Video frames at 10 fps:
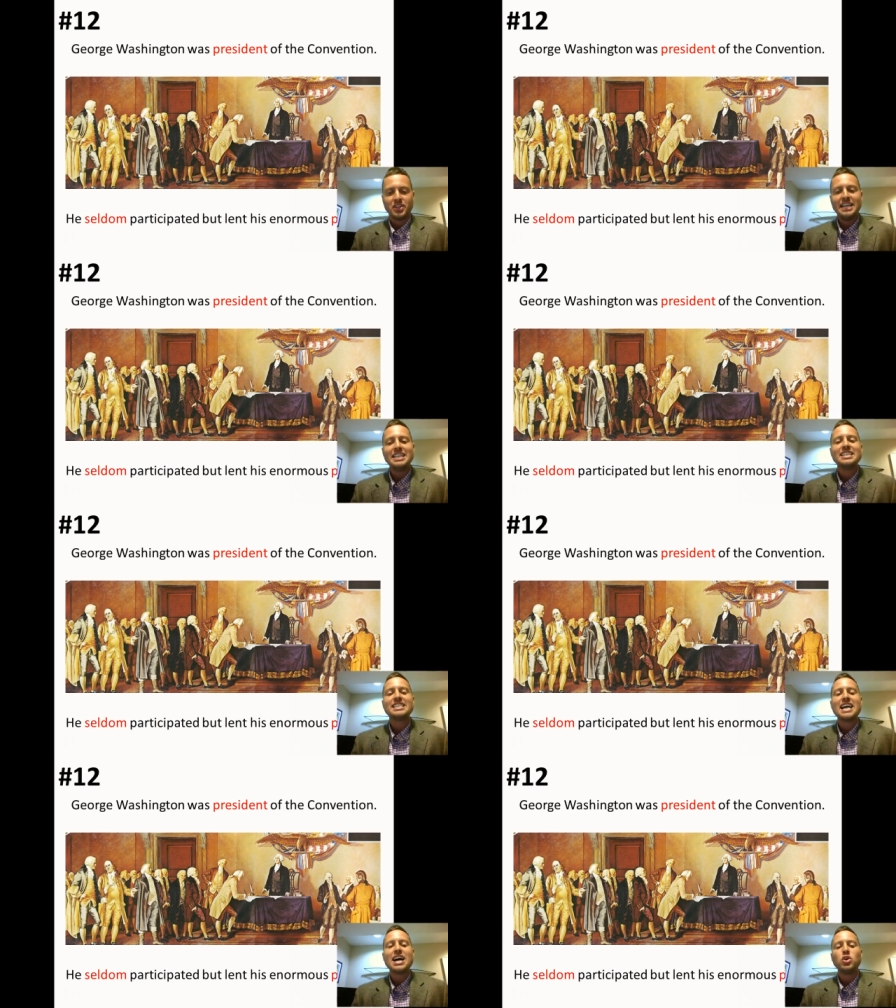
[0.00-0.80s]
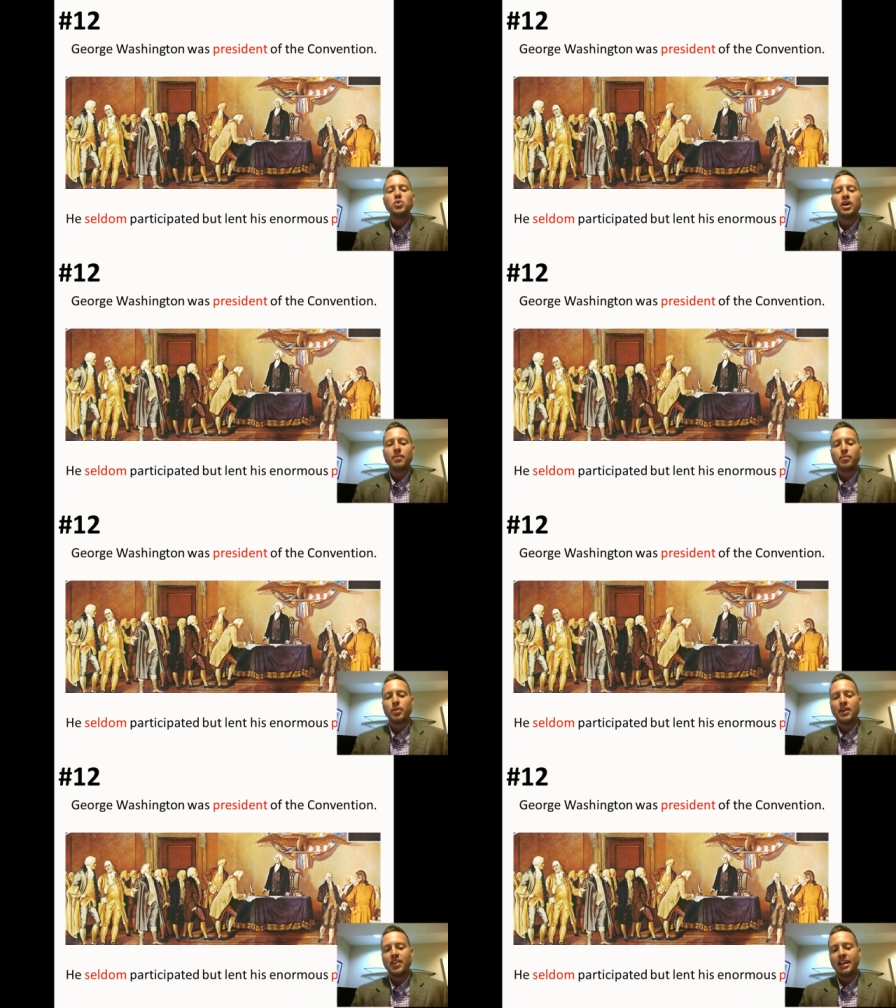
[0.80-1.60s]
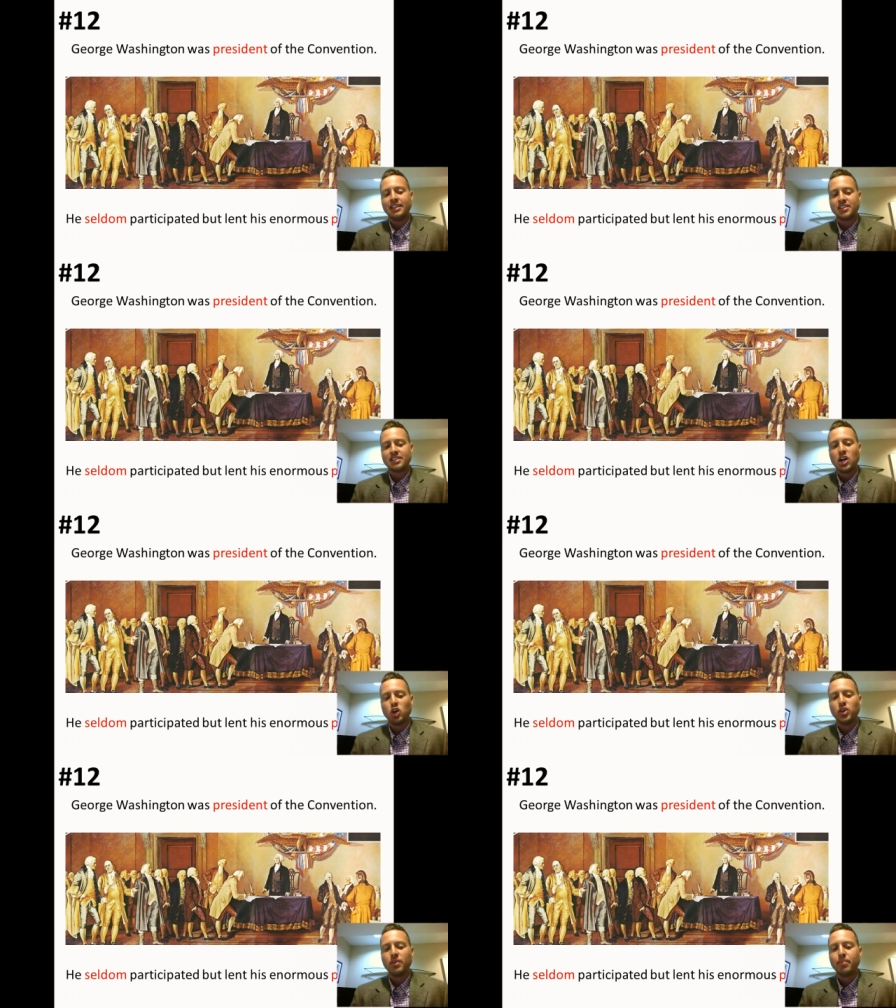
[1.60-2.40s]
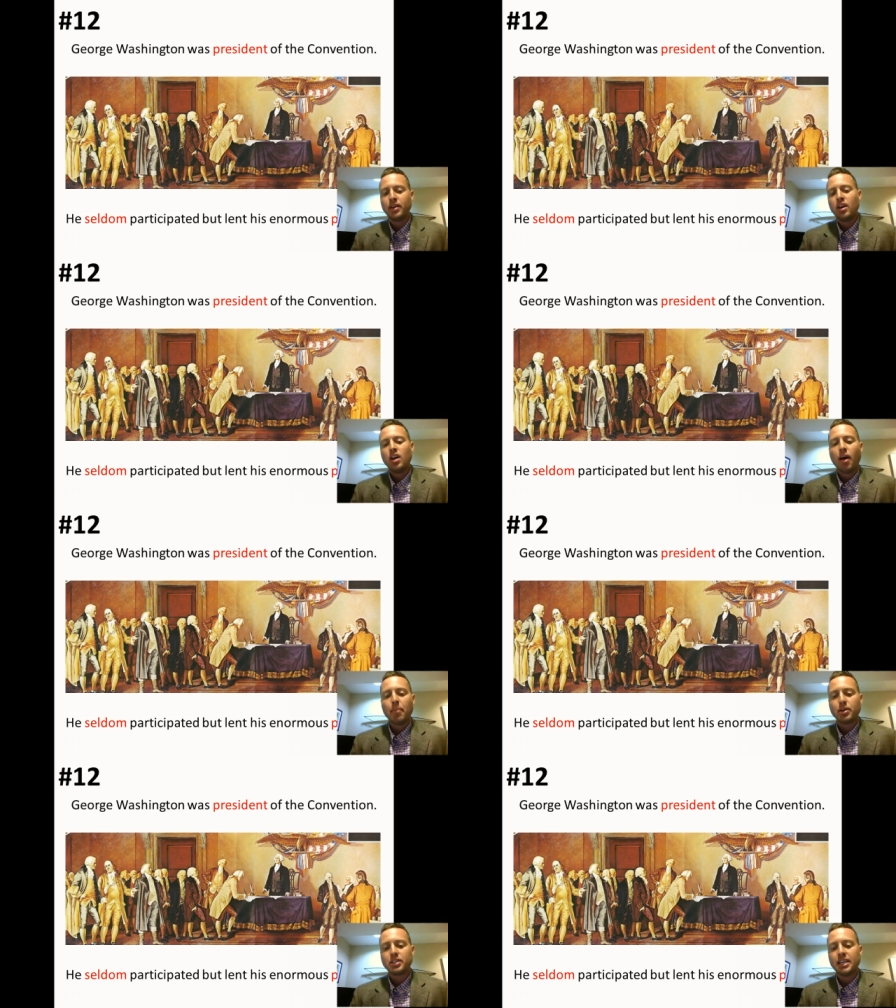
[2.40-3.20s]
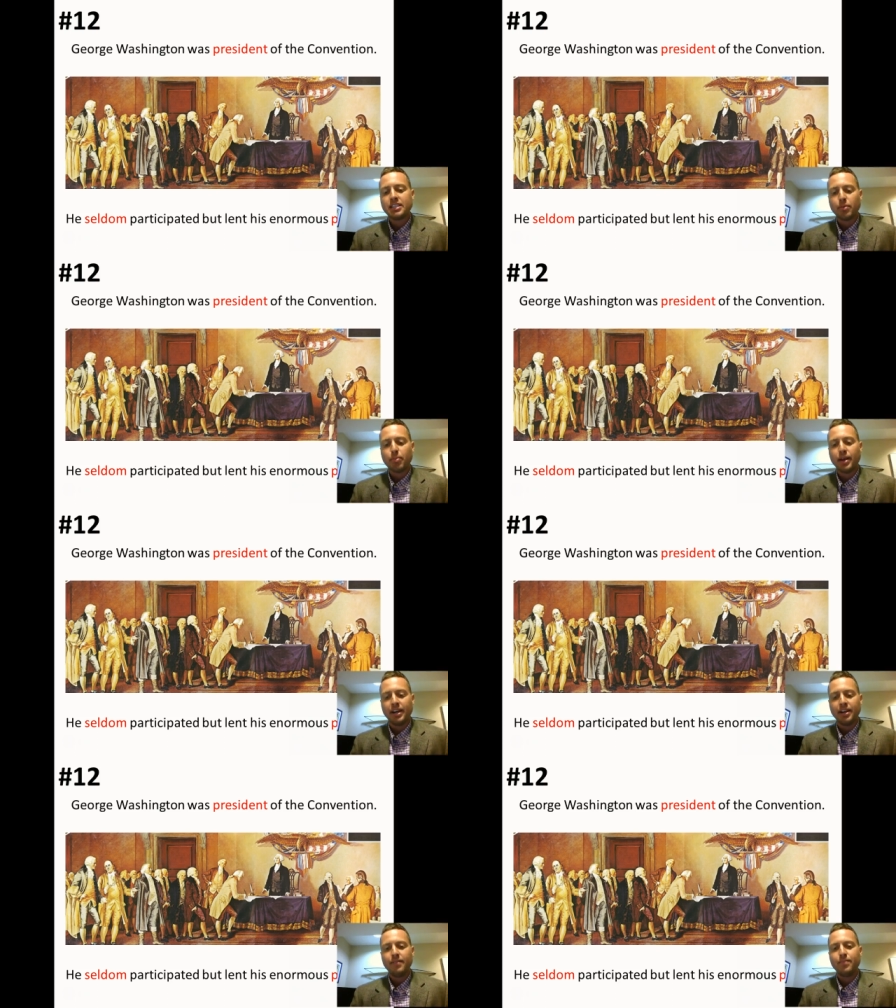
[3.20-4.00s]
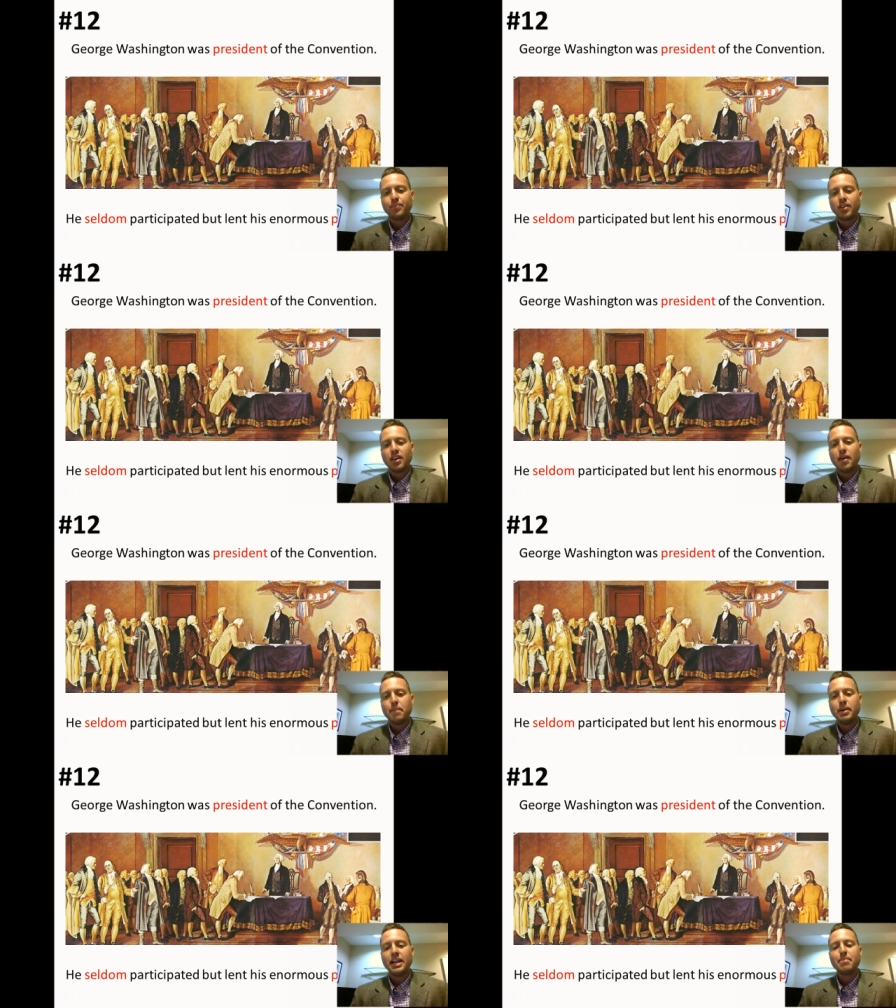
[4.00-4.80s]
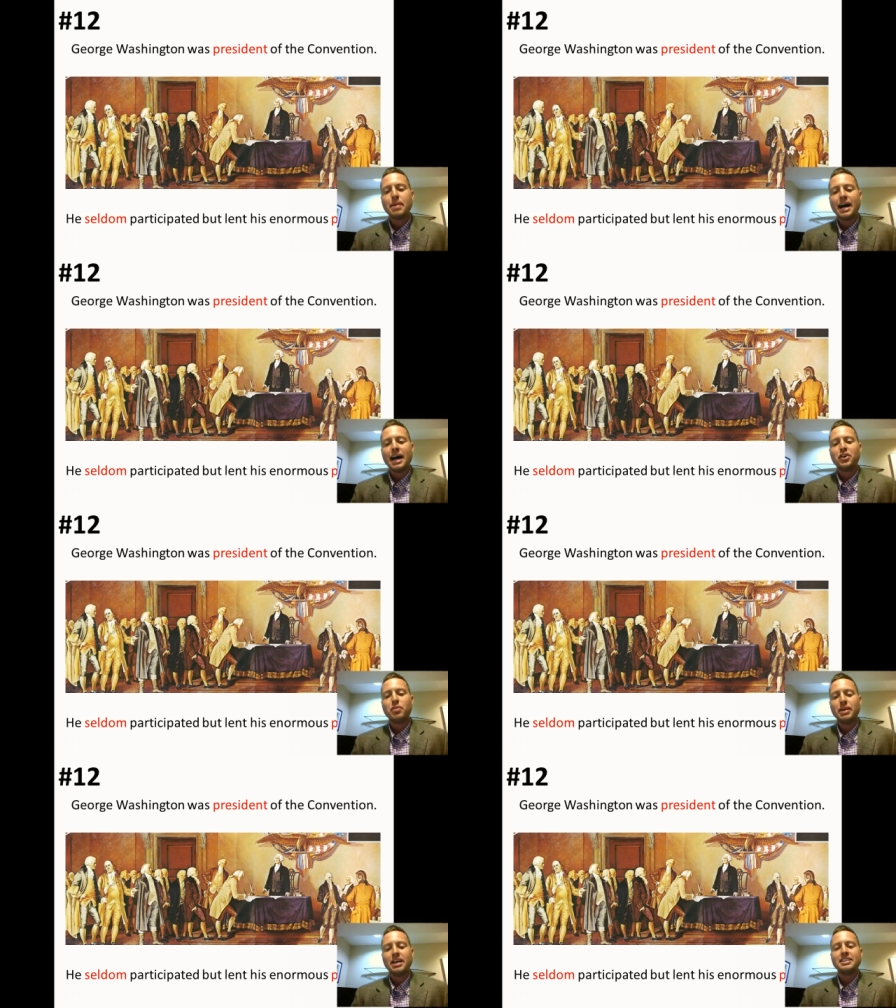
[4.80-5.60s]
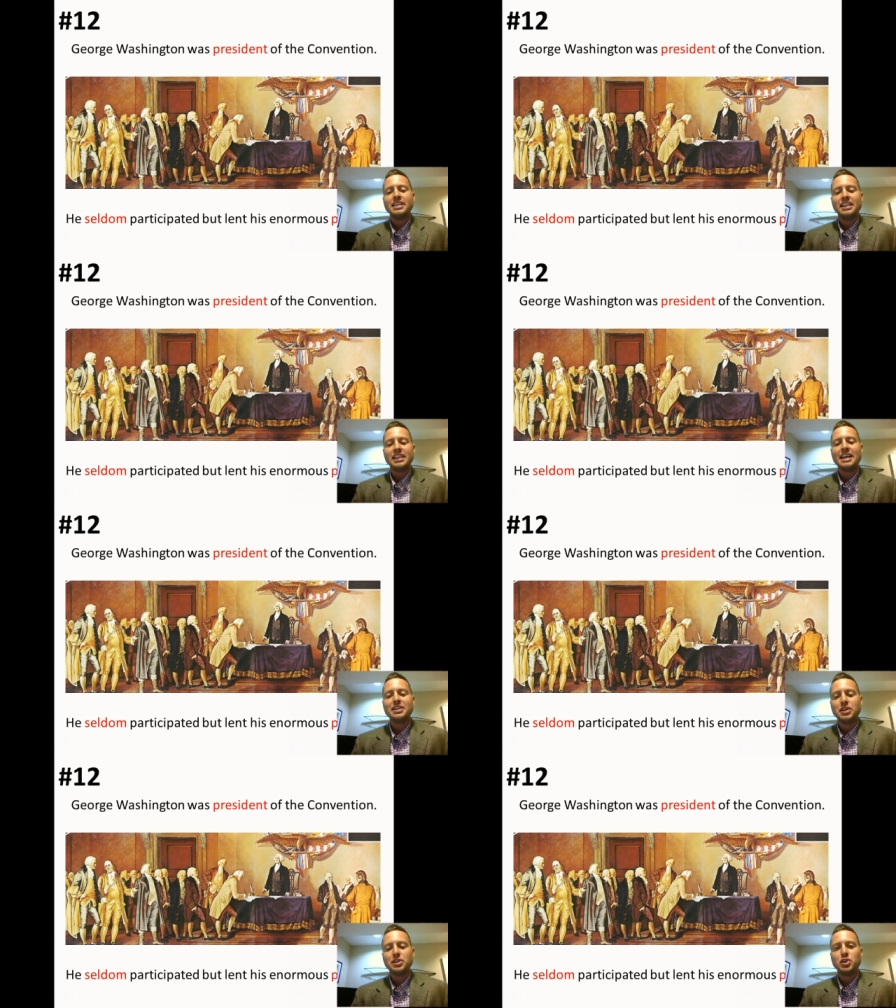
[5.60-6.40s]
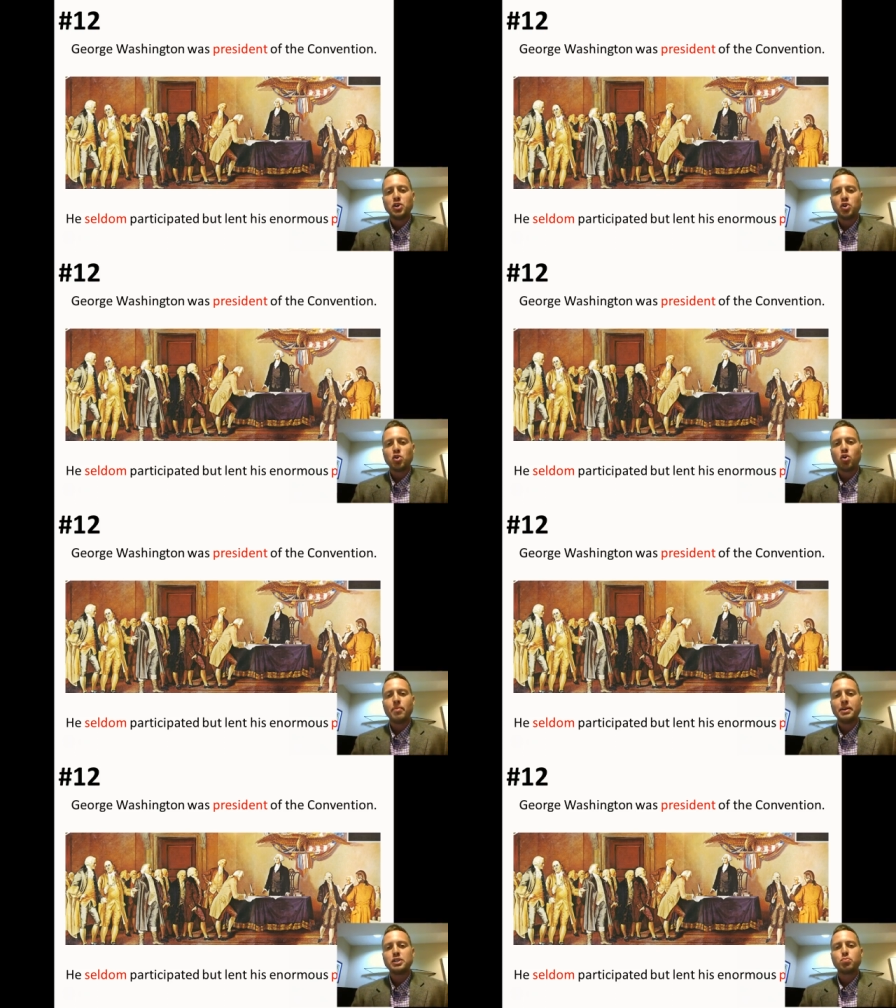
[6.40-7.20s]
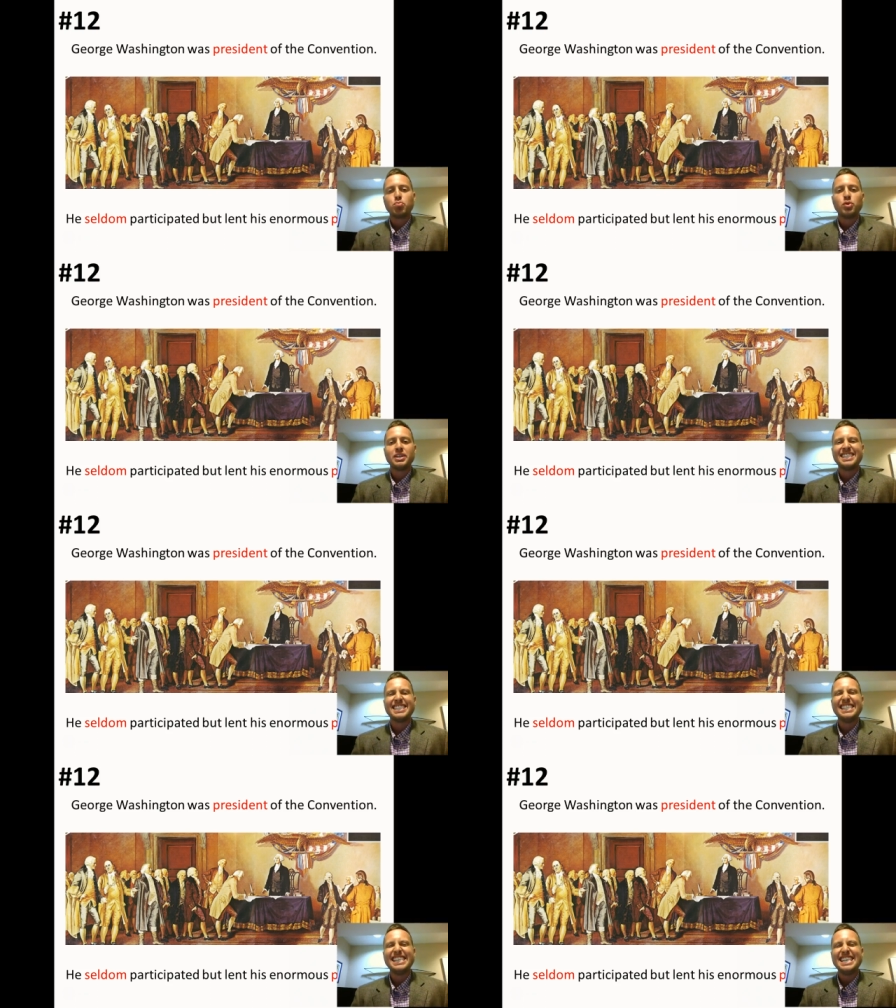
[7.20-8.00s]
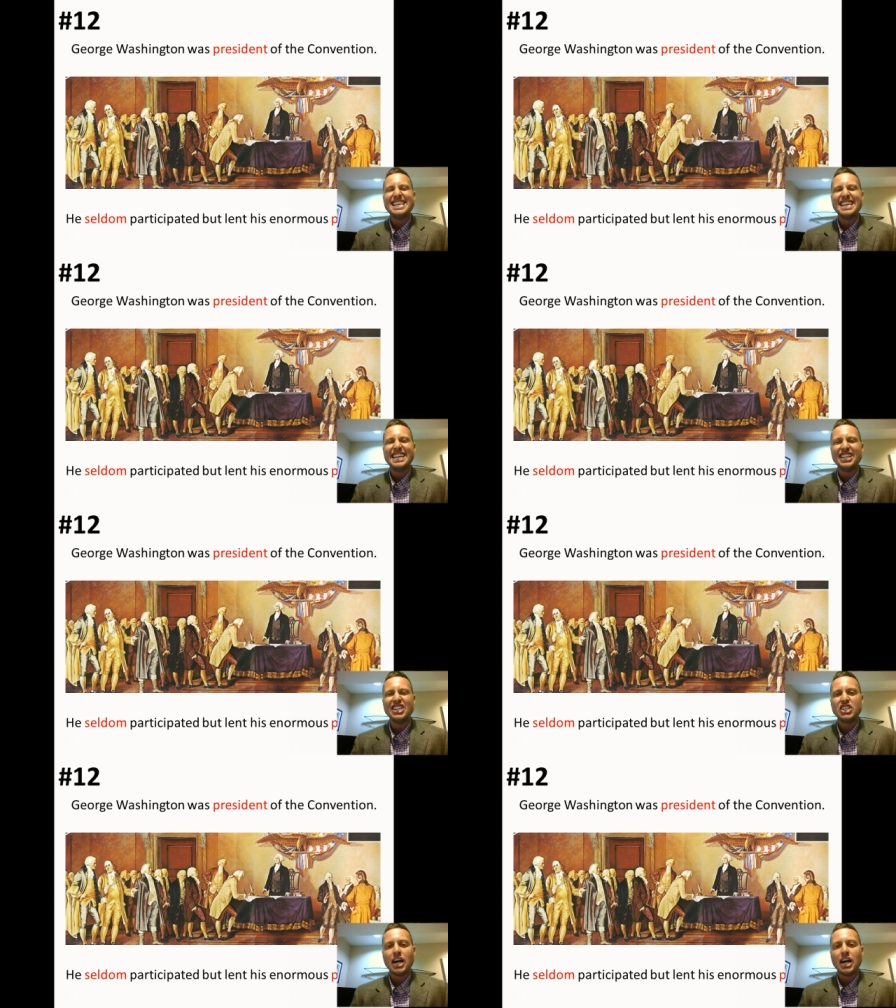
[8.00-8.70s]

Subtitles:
He seldom, write that in, seldom participated, but it mattered because he lent his enormous prestige.